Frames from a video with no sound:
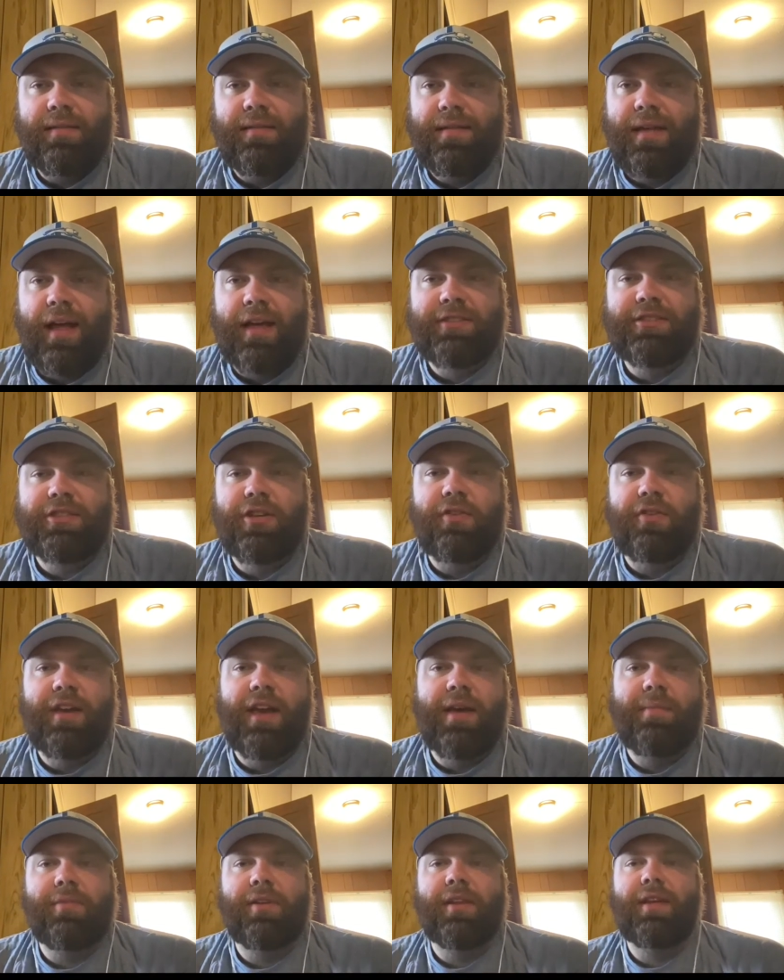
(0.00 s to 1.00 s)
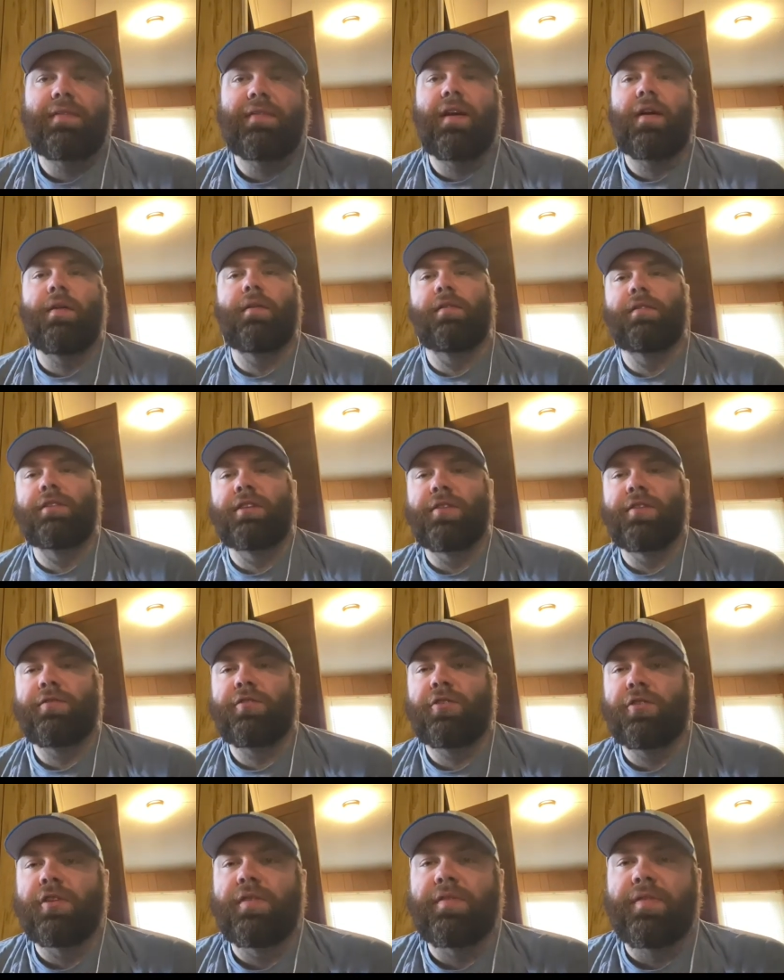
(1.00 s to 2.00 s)
still can't believe how
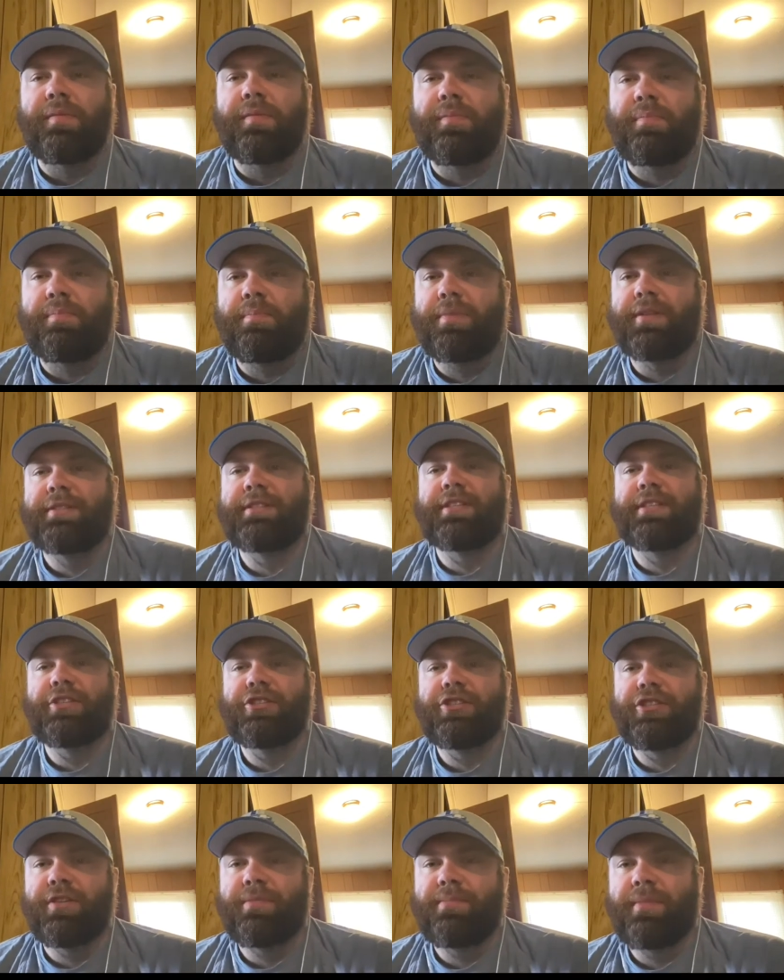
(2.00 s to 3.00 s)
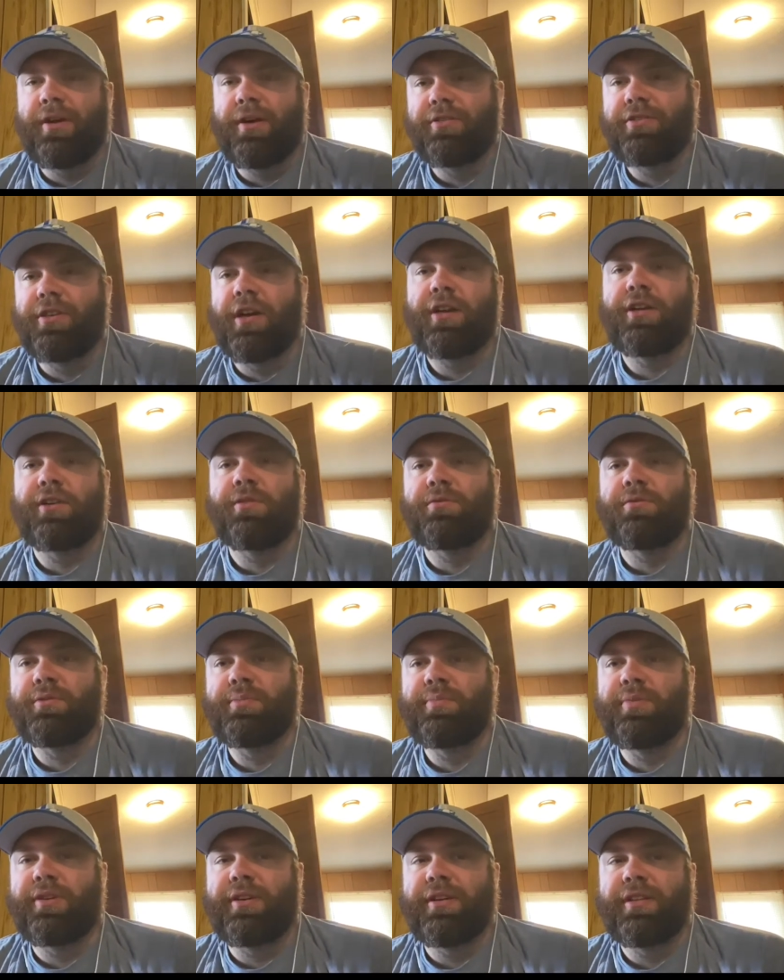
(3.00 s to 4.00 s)
difficult of a position Mel Tucker was
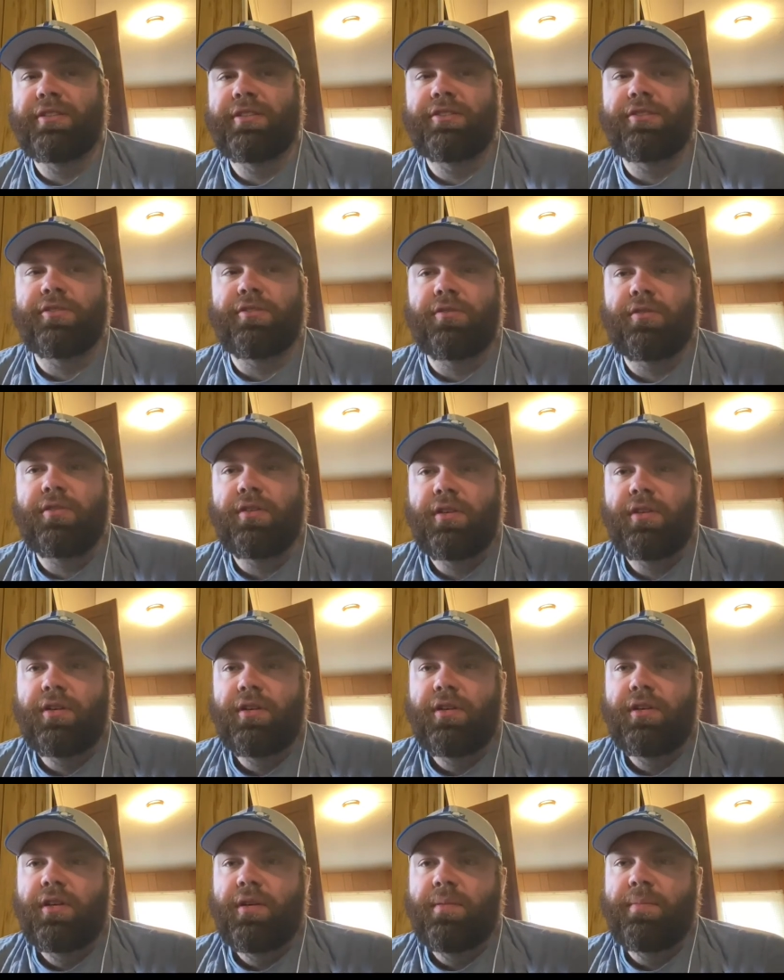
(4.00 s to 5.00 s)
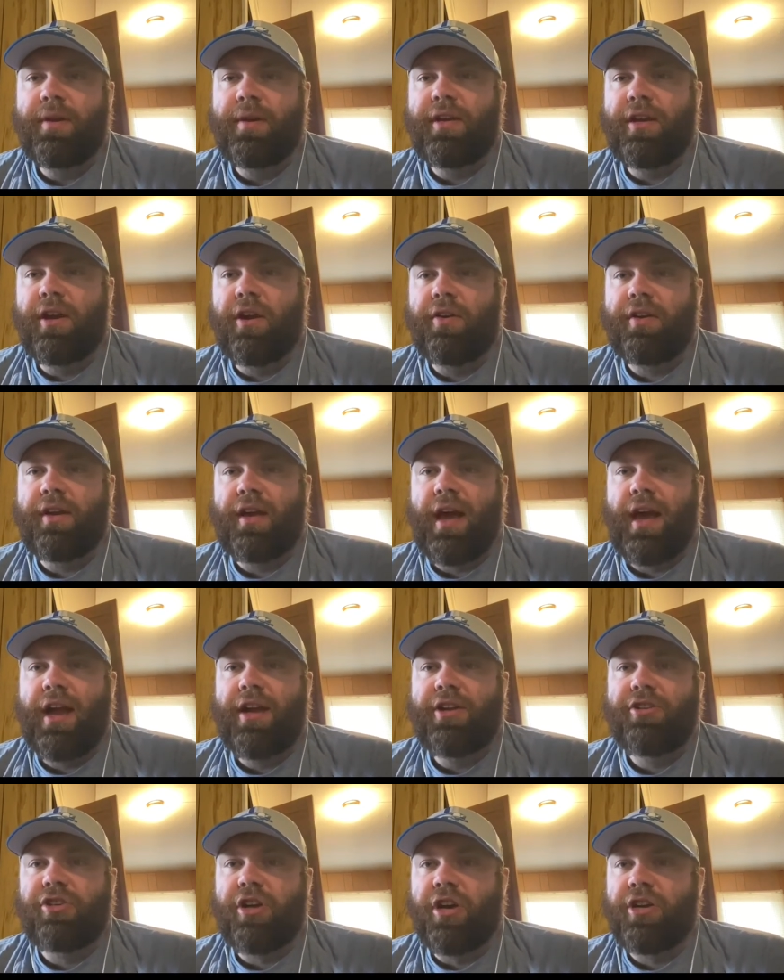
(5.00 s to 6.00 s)
put into. But, you know, you got
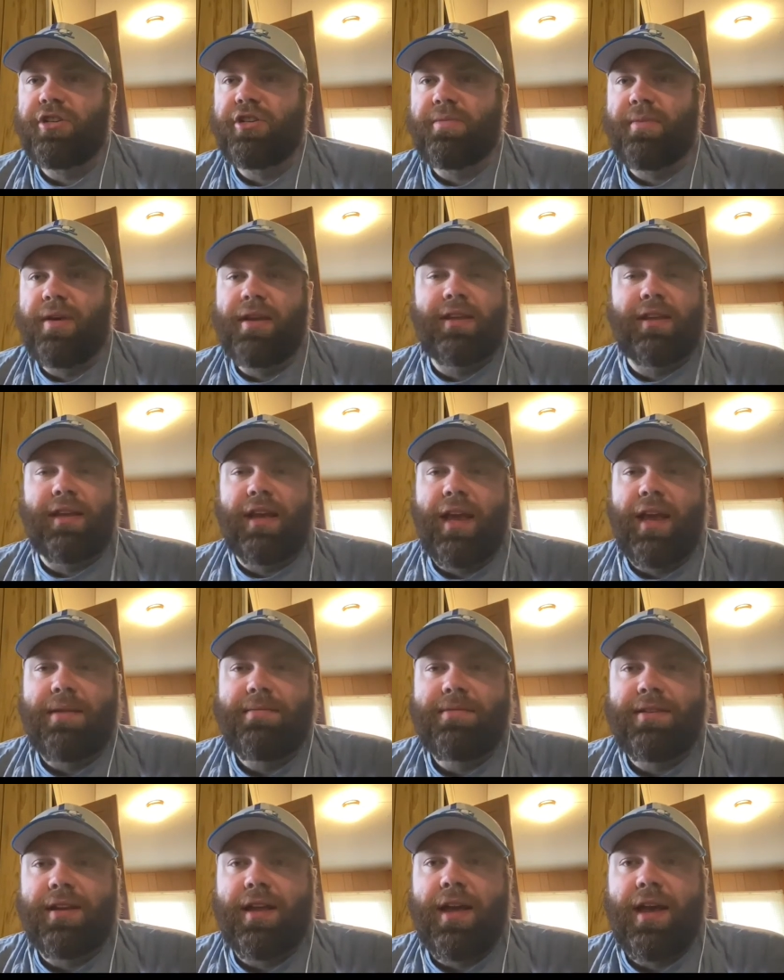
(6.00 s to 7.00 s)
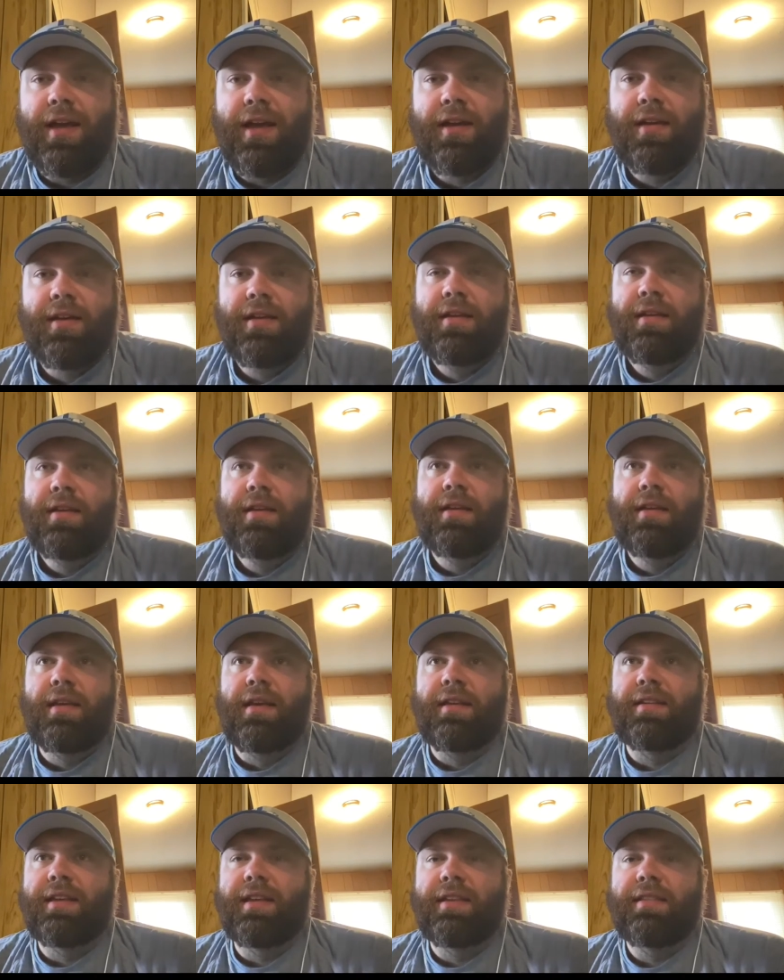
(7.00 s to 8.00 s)
to judge him on the game today.
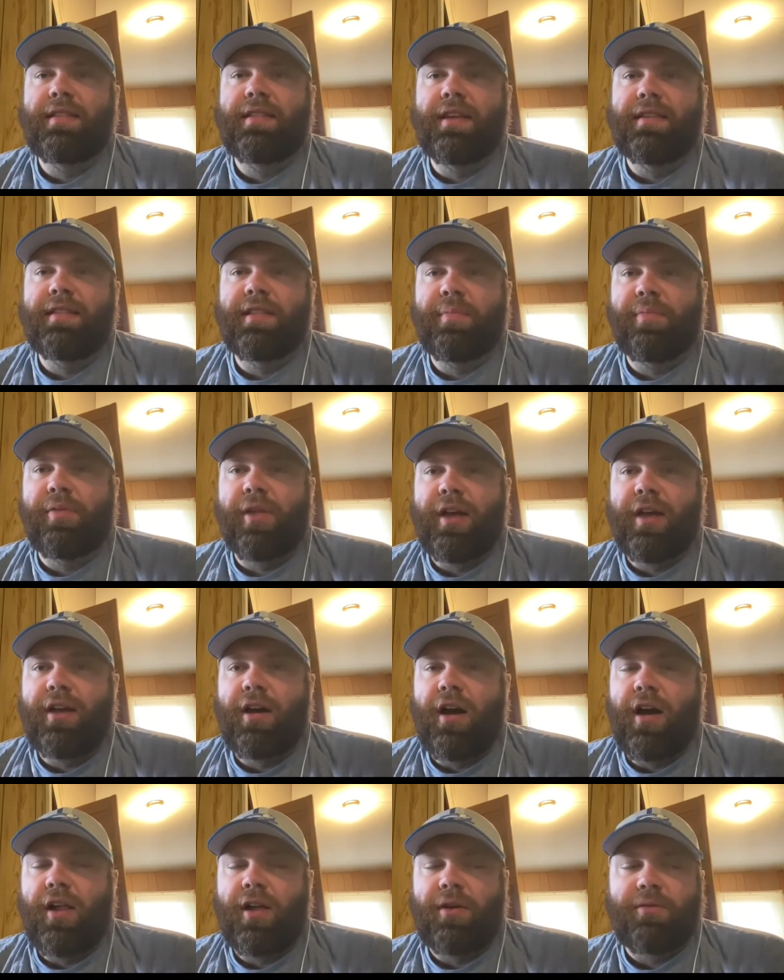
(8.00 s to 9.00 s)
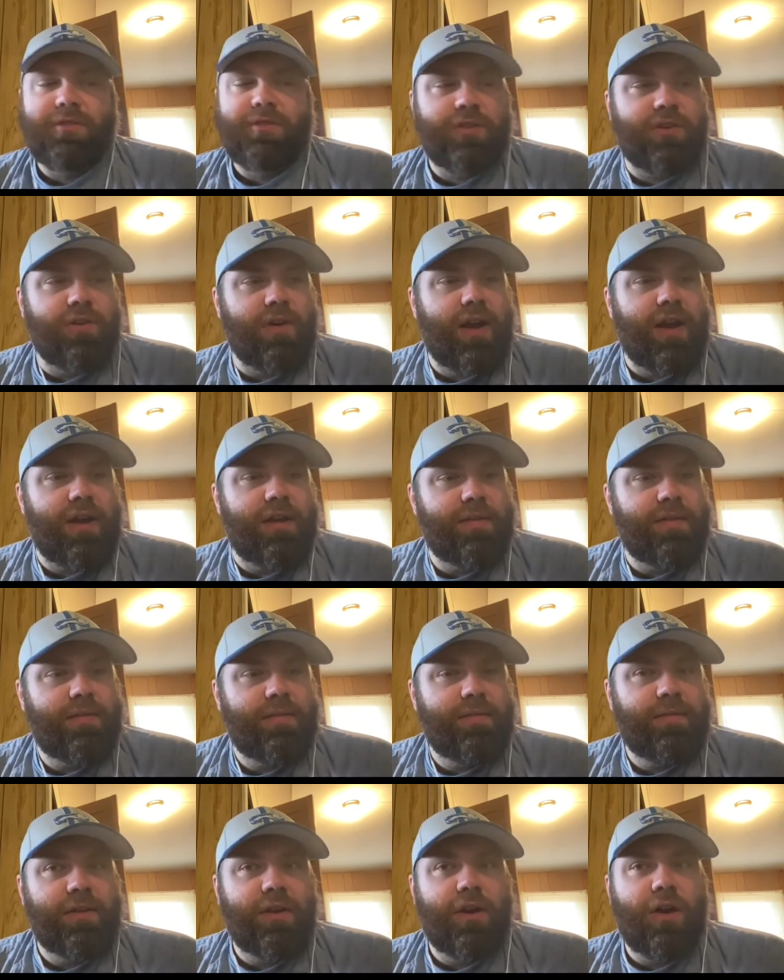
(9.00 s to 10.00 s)
Didn't think the play calling was great.
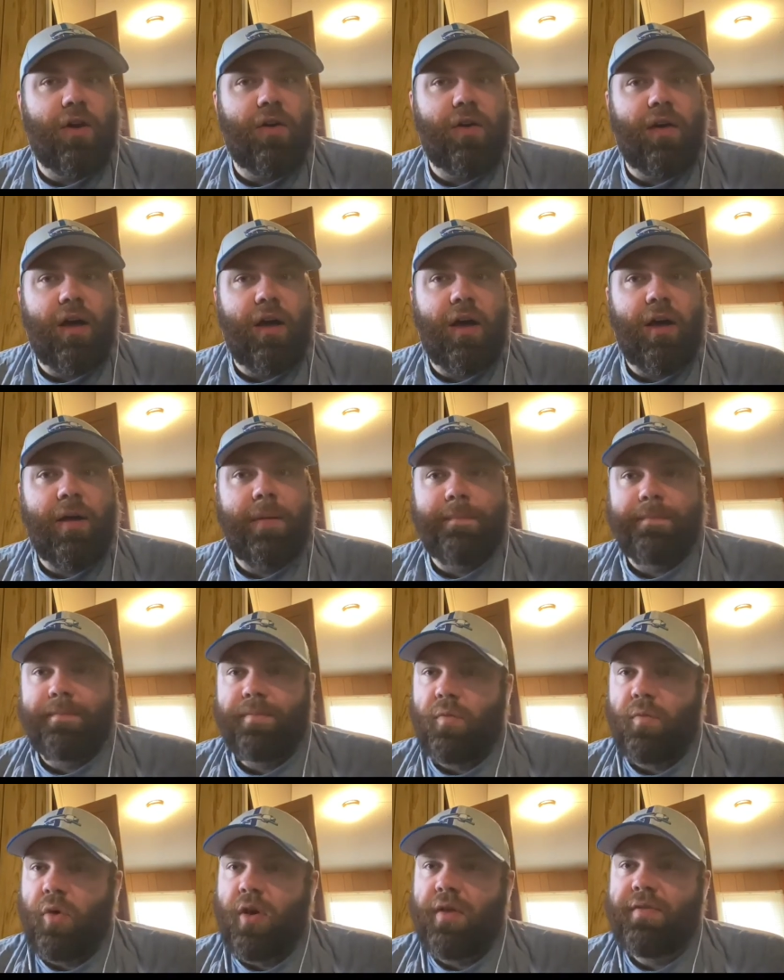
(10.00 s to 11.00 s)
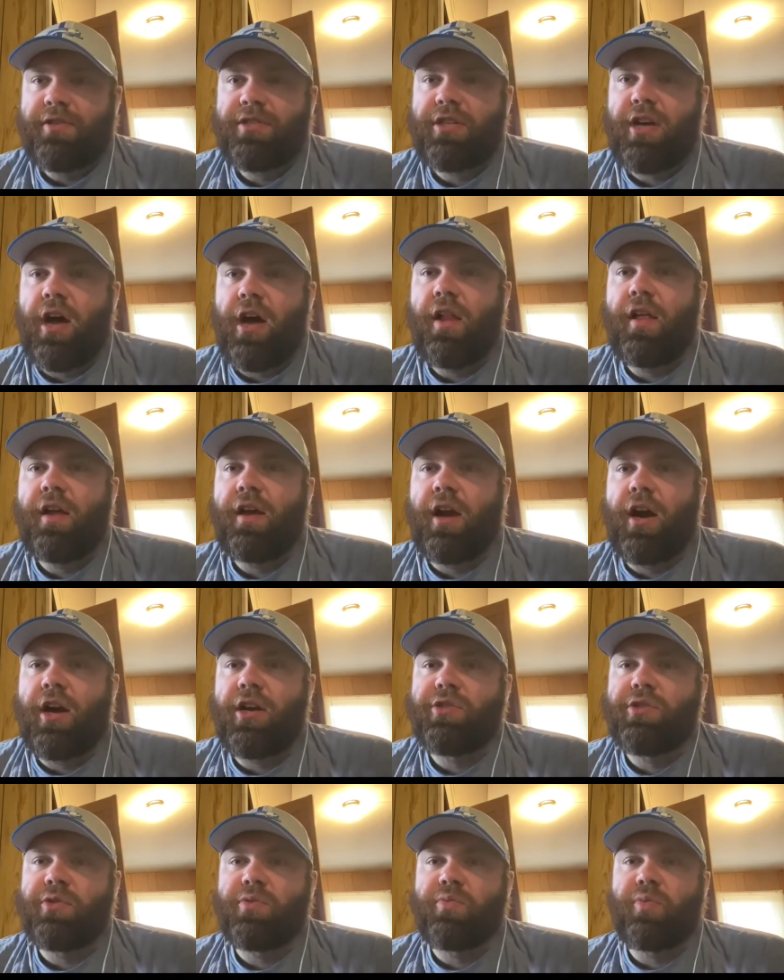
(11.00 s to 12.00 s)
You know, one of his calling
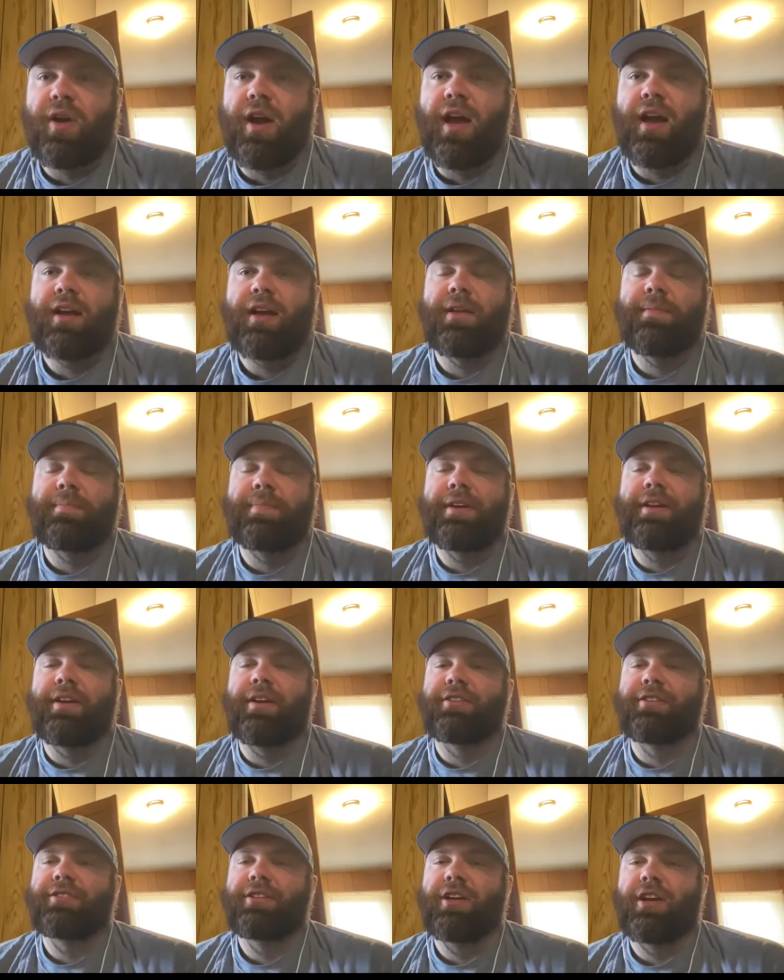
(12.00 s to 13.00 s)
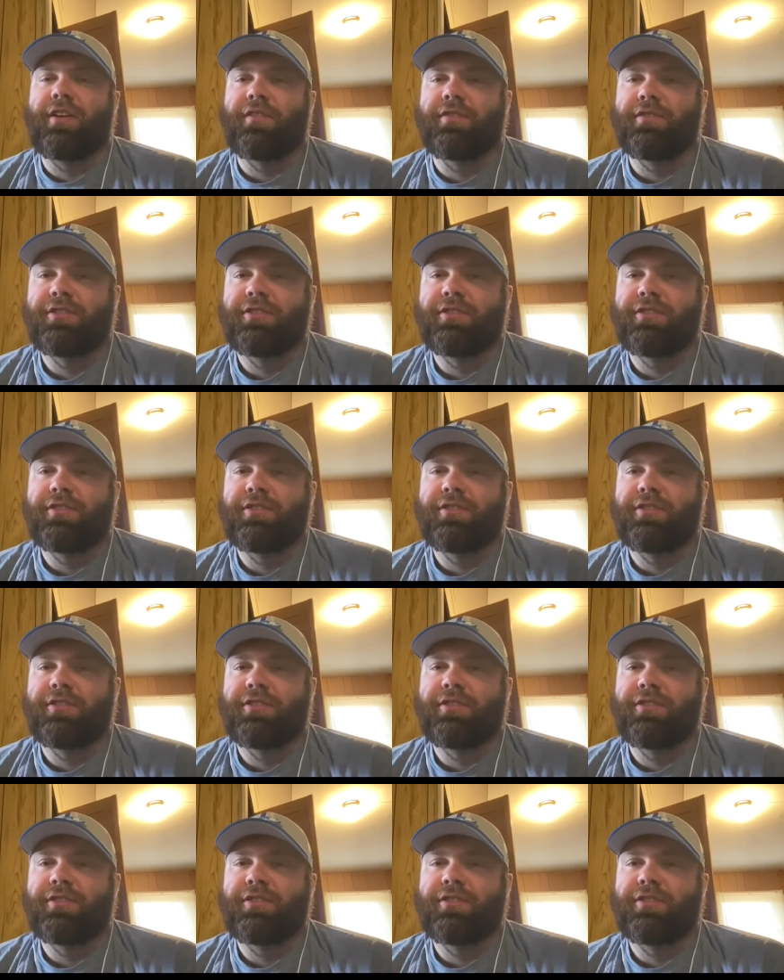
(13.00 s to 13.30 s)
cards was, we're not going to beat ourselves.